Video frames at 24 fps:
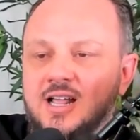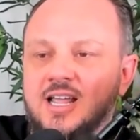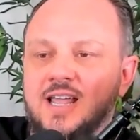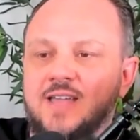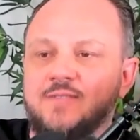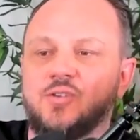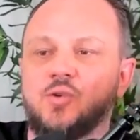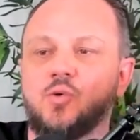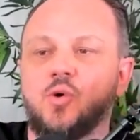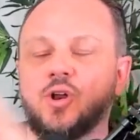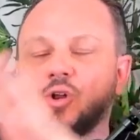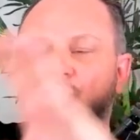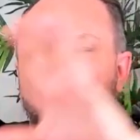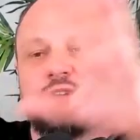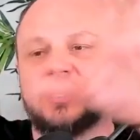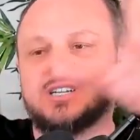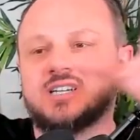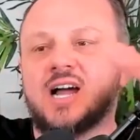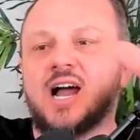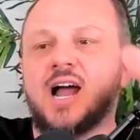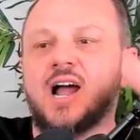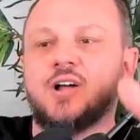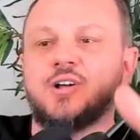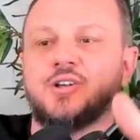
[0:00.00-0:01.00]
if you want to
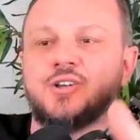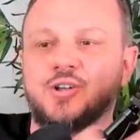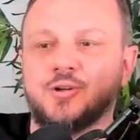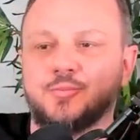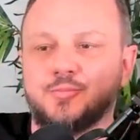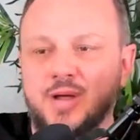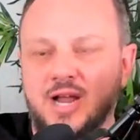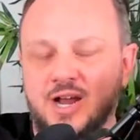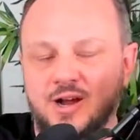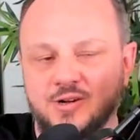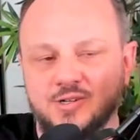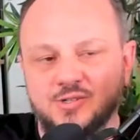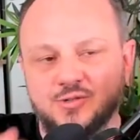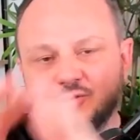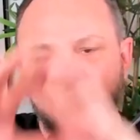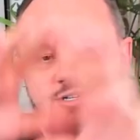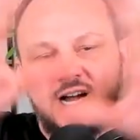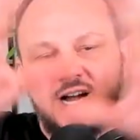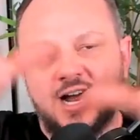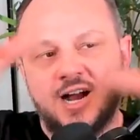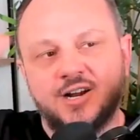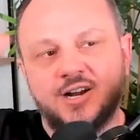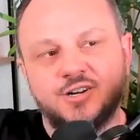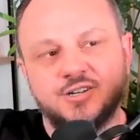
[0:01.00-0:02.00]
retire your parents,
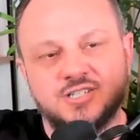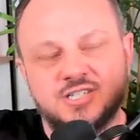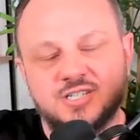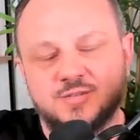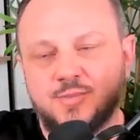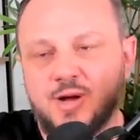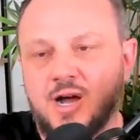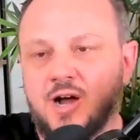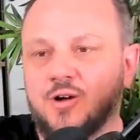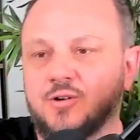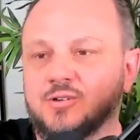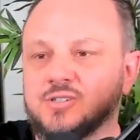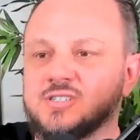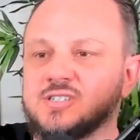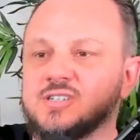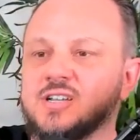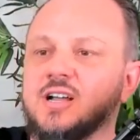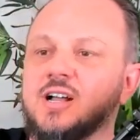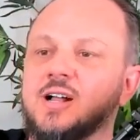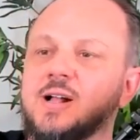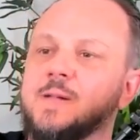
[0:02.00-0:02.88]
retire your spouse,